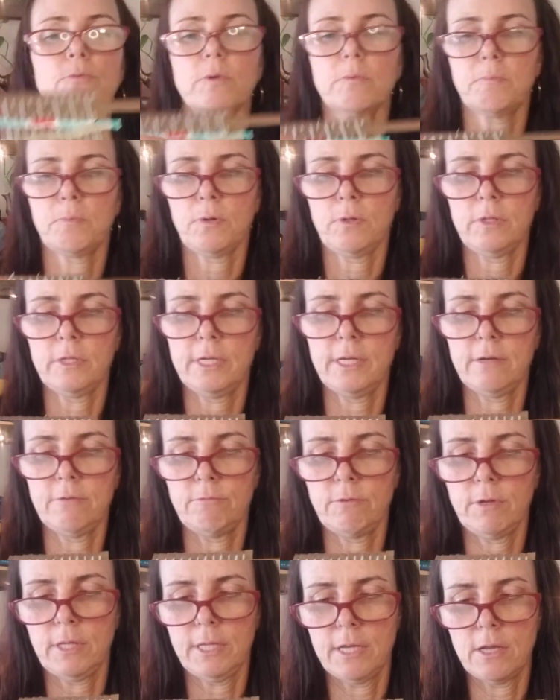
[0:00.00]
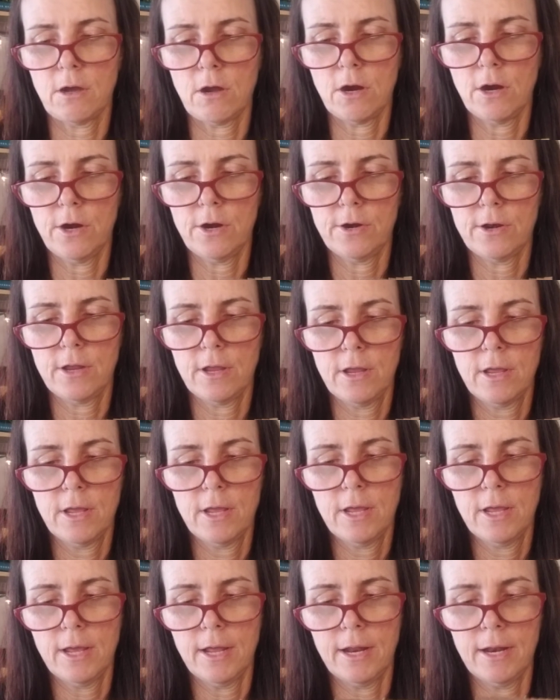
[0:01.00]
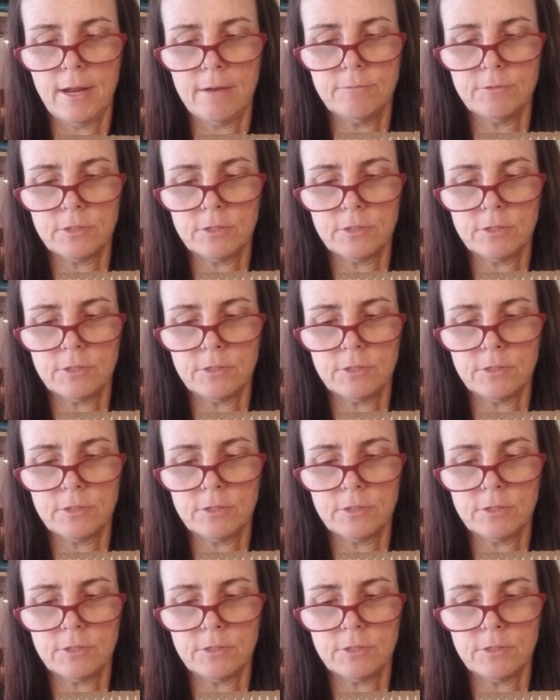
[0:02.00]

would pull it in really hard. And I'm